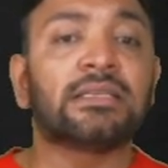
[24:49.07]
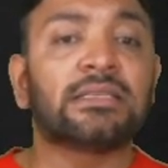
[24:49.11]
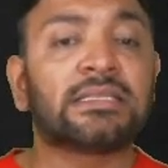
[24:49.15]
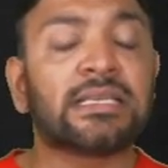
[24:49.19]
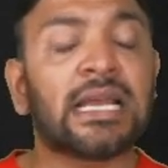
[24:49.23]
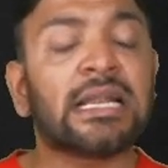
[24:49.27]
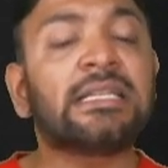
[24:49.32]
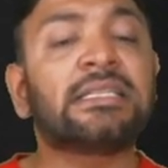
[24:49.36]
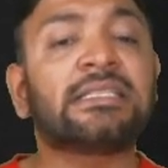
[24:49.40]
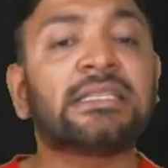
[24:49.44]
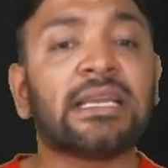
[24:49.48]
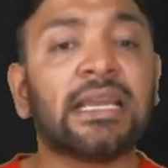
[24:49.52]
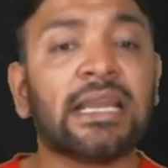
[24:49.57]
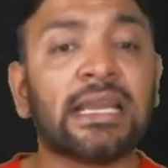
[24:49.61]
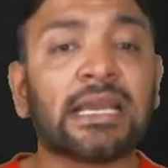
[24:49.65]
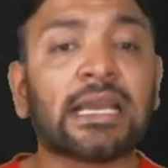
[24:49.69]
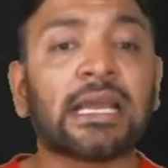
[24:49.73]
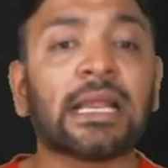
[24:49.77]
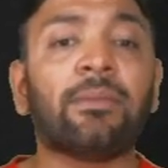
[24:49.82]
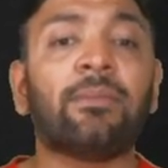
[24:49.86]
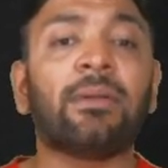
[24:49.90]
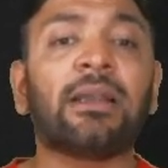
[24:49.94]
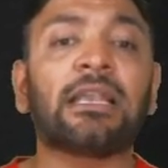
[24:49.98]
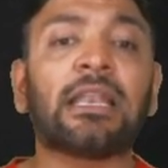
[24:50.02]
Z's
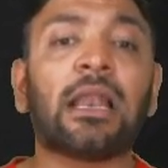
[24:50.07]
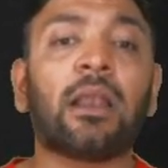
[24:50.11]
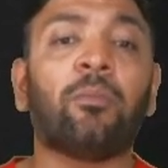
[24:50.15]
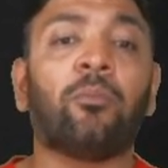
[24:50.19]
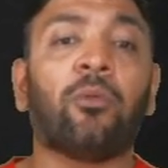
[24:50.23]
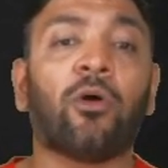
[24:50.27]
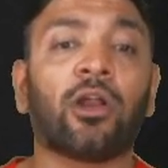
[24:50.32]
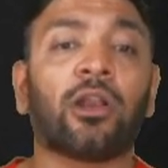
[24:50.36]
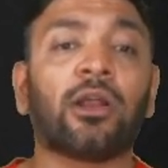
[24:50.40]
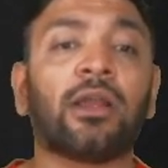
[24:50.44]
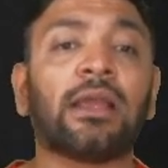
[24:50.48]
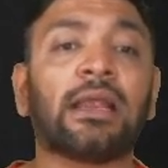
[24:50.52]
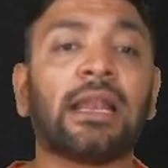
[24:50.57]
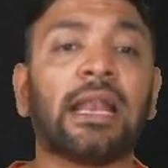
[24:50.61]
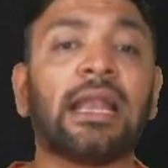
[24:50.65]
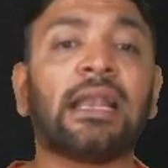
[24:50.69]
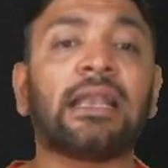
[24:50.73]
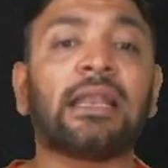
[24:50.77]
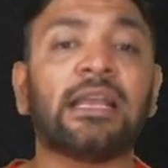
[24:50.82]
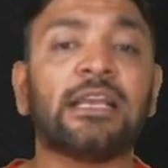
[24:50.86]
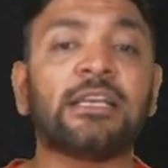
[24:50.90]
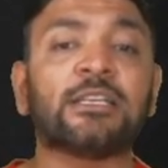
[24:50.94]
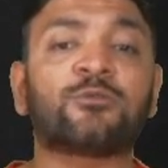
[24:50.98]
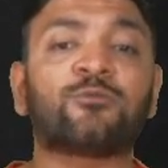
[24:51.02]
incremental borrowing
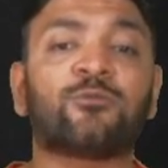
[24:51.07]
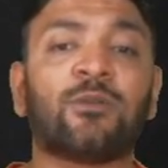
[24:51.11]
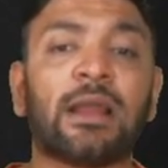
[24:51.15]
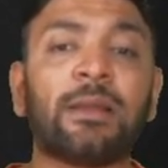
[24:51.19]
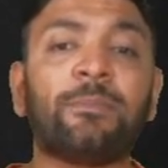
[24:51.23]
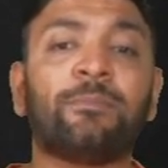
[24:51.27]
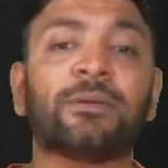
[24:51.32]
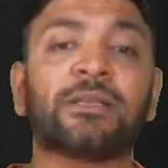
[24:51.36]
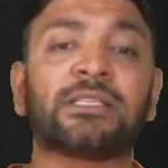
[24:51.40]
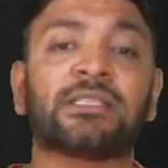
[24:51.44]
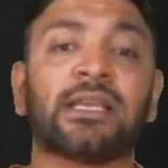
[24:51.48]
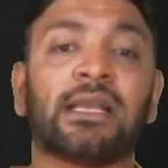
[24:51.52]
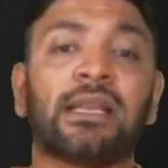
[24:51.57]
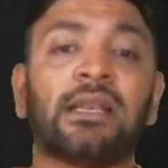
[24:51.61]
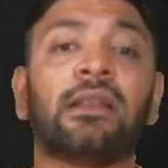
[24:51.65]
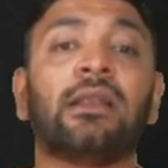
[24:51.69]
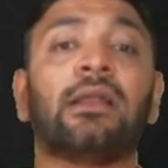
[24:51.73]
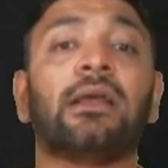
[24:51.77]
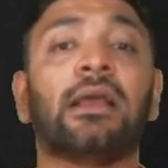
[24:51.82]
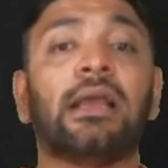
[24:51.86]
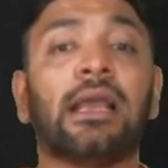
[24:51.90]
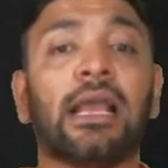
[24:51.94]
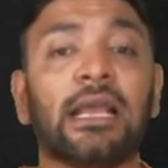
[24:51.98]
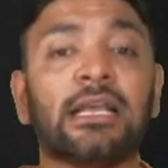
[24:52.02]
rate is 5%,
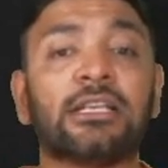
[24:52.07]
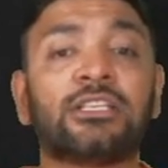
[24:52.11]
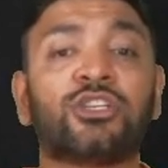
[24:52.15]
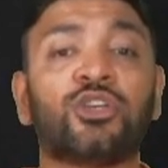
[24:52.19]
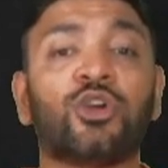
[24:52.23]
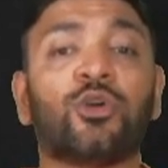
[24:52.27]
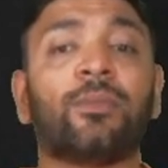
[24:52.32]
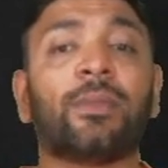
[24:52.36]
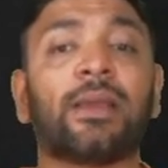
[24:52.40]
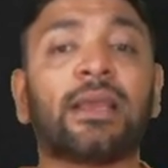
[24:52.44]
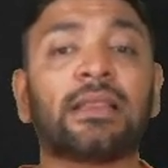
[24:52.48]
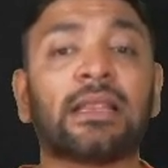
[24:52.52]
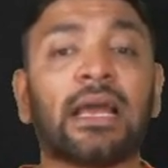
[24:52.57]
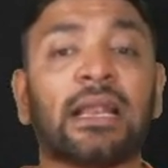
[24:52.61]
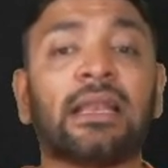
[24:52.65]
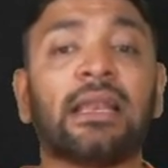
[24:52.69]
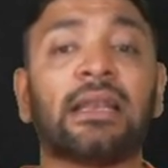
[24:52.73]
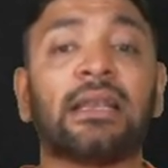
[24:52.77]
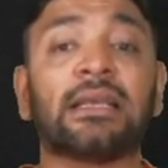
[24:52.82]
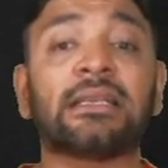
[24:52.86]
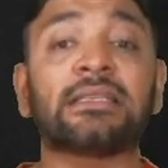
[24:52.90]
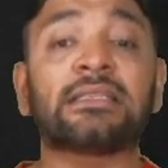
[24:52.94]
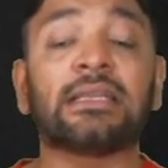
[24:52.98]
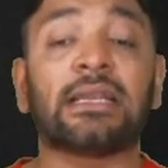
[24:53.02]
assuming that
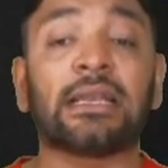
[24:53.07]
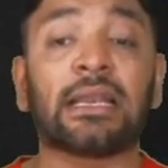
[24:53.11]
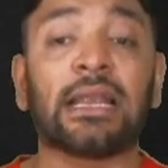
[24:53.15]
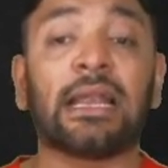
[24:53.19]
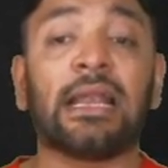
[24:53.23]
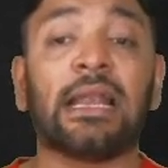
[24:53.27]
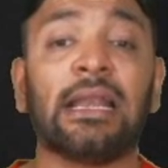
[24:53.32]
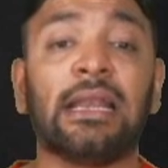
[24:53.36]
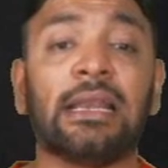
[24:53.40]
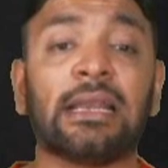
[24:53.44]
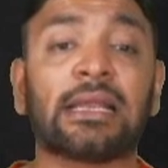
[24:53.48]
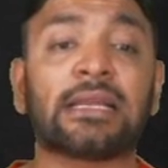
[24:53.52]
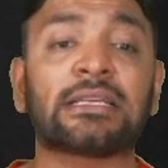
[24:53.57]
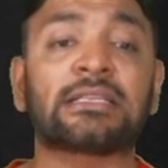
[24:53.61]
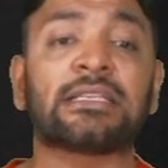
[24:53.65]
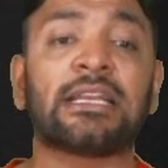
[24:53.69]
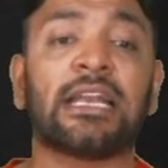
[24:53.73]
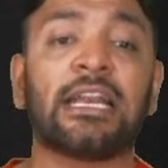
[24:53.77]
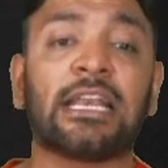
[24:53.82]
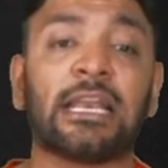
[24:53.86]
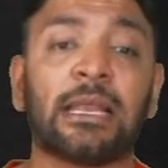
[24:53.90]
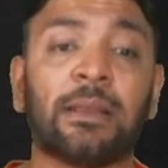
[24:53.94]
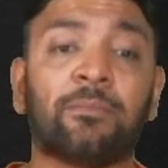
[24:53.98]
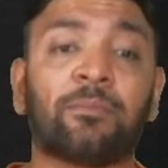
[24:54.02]
it is interest
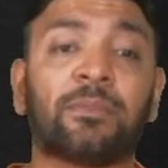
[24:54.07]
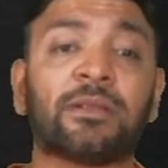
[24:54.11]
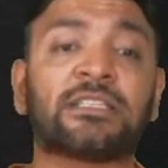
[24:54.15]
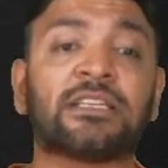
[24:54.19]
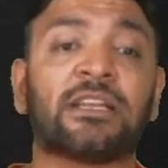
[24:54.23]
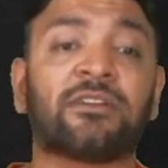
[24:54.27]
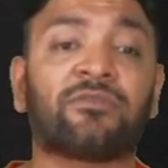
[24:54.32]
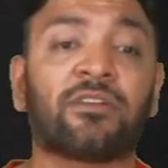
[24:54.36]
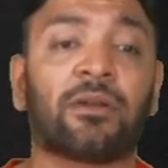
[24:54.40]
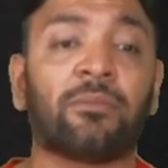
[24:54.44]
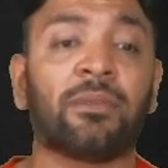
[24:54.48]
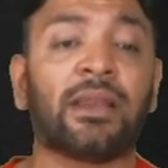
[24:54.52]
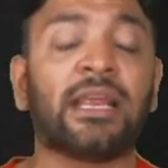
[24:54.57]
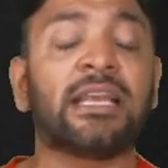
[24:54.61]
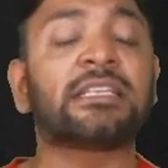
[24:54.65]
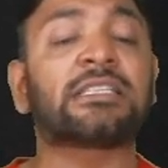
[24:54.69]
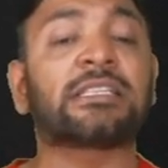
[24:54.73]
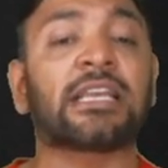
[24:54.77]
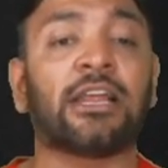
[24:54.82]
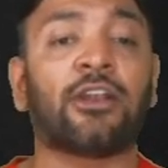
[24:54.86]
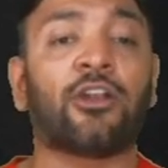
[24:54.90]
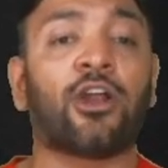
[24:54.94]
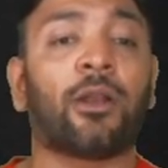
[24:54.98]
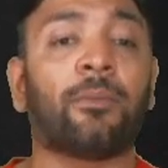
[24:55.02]
rate implicit from lease
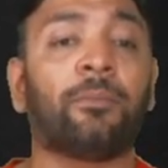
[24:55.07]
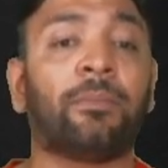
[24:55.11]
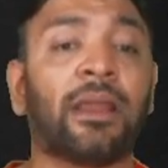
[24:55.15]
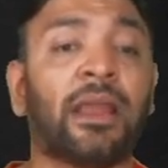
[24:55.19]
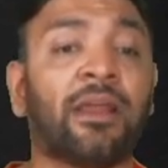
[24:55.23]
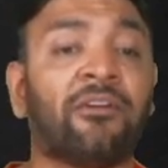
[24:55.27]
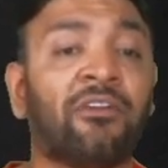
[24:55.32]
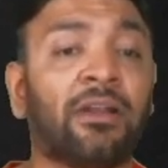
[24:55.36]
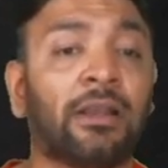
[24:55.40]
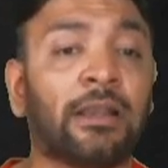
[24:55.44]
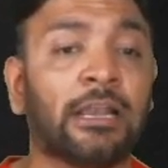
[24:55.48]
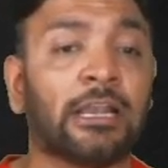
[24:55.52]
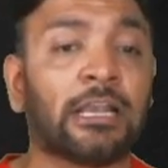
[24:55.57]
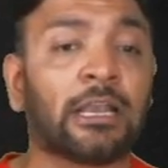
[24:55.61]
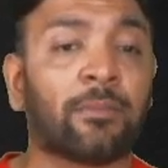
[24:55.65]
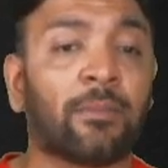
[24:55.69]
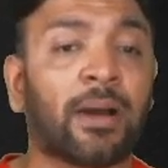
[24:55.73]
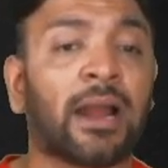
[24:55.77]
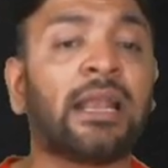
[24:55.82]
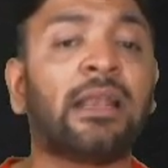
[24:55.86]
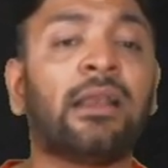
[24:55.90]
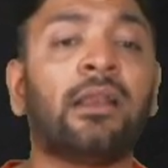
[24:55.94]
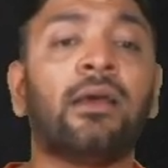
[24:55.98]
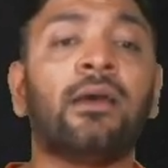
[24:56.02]
cannot be
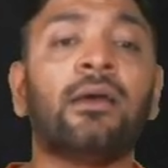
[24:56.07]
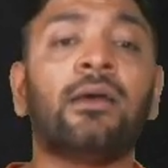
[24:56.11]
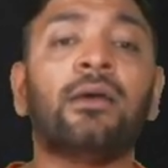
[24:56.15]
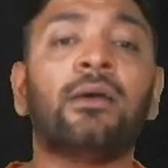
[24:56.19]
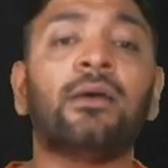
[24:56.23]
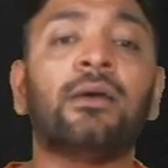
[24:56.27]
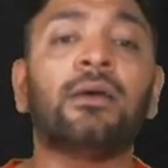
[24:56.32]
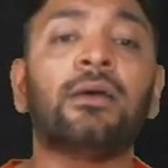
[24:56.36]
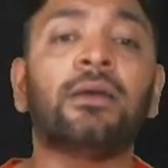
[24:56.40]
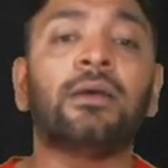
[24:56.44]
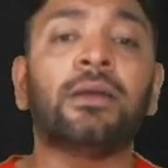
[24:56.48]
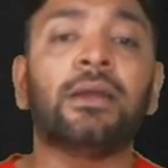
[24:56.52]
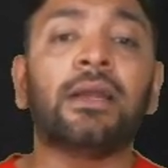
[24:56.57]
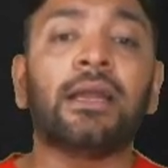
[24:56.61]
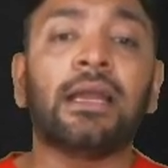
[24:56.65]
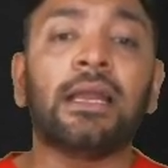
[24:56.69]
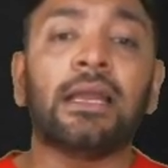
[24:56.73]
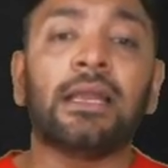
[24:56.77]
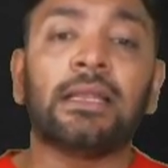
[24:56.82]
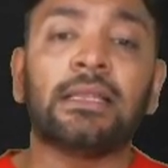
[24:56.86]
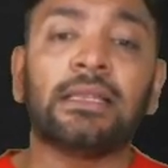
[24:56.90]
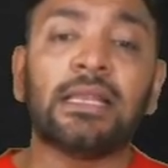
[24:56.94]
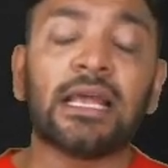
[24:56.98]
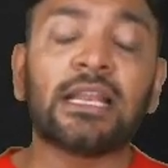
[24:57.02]
determined.
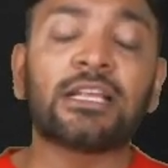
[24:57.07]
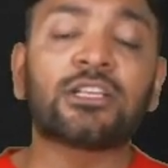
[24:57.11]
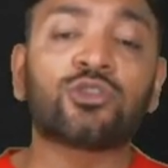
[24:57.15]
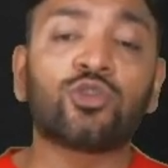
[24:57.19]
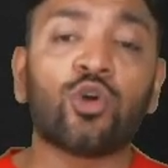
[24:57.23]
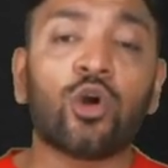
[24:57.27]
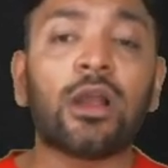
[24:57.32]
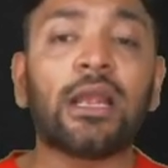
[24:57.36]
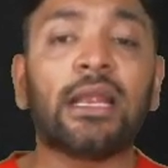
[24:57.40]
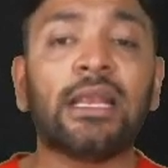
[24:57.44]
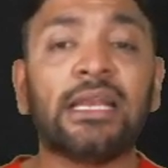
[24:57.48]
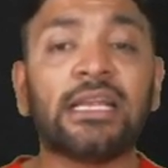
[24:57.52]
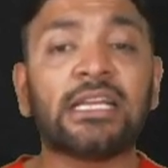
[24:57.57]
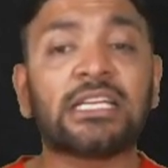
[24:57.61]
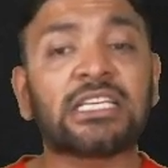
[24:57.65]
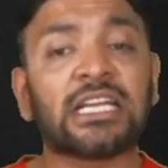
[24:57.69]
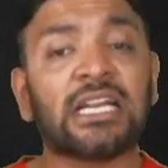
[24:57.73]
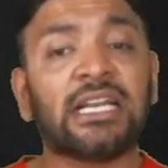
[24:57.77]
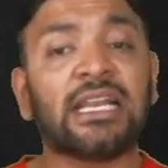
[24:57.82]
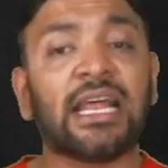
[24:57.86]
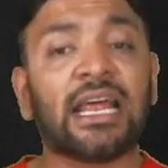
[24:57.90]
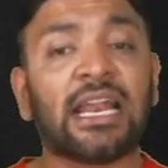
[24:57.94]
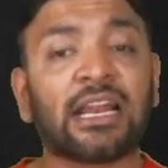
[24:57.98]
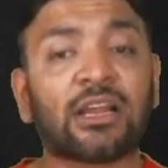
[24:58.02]
There is no
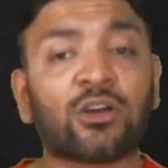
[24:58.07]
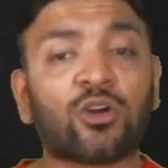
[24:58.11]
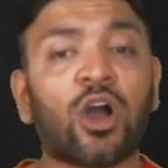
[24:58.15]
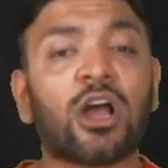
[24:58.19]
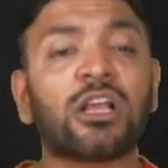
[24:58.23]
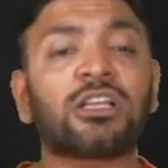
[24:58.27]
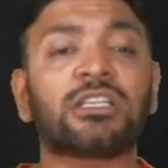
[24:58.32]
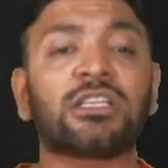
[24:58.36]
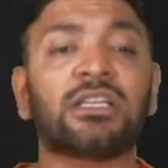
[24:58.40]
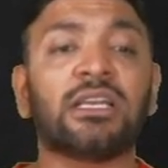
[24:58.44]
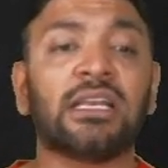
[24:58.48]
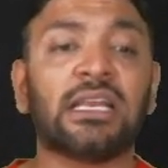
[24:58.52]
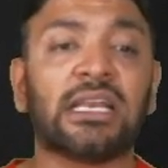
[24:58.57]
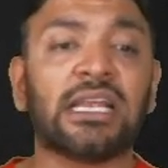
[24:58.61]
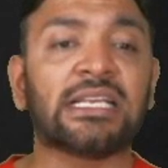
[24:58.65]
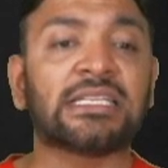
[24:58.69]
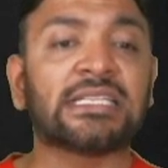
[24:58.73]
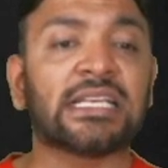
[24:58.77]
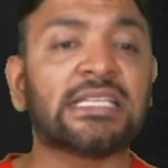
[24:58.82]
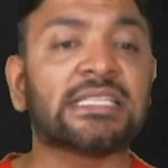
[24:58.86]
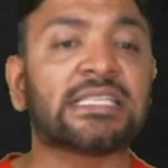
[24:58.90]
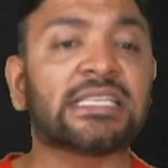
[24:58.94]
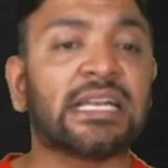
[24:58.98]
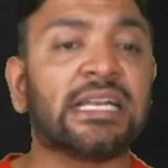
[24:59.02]
initial direct cost, lease
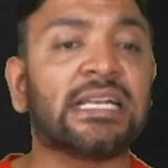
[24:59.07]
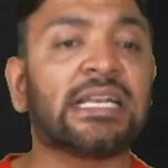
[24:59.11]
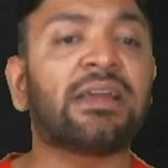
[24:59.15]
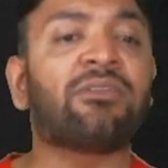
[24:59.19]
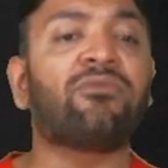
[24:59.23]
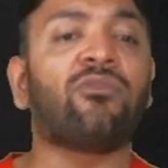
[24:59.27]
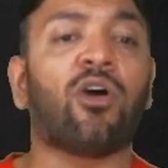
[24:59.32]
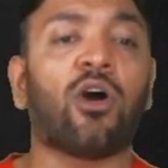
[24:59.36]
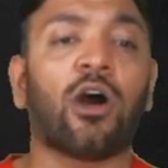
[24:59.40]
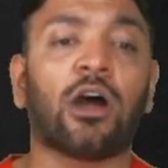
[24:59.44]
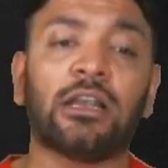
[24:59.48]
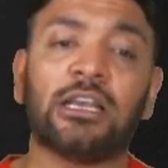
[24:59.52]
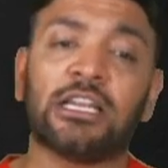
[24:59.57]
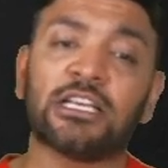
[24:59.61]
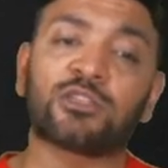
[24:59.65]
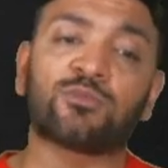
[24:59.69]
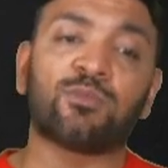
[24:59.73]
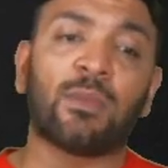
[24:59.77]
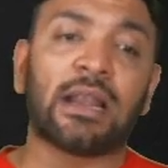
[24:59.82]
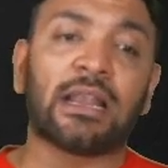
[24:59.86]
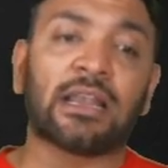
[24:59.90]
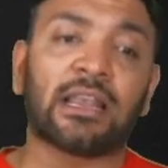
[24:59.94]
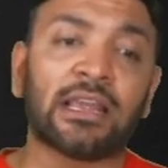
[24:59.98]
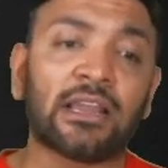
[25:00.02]
incentive or
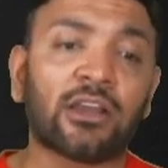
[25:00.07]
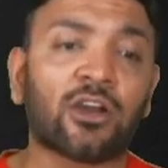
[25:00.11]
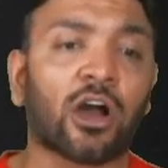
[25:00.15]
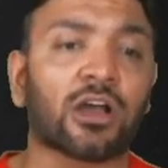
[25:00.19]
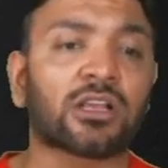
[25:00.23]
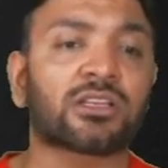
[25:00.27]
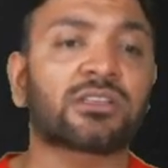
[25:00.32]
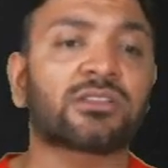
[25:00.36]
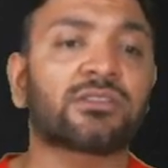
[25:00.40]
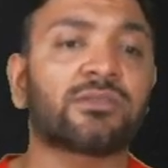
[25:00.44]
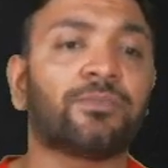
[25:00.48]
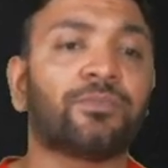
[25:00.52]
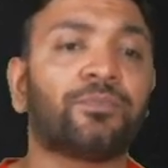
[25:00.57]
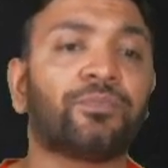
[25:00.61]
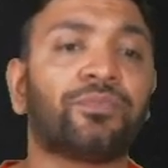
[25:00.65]
dismantling cost.